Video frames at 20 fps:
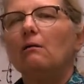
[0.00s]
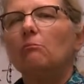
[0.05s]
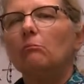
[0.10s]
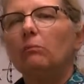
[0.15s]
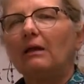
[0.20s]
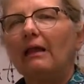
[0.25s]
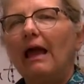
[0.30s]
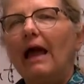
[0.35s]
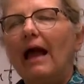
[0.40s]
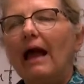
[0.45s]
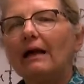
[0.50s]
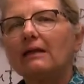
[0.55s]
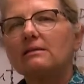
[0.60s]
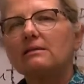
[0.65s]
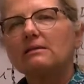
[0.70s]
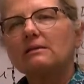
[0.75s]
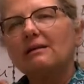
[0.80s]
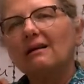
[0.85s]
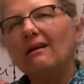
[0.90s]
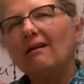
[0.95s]

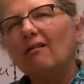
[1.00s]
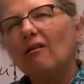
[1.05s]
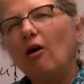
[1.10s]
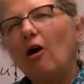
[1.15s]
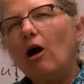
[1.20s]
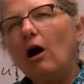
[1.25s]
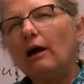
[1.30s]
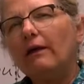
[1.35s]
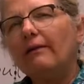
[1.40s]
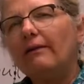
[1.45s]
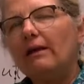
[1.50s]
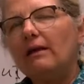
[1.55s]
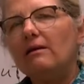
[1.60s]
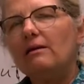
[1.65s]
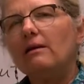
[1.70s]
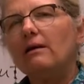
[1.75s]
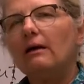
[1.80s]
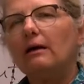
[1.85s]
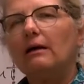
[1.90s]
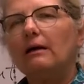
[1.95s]
plaques along
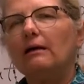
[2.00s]
the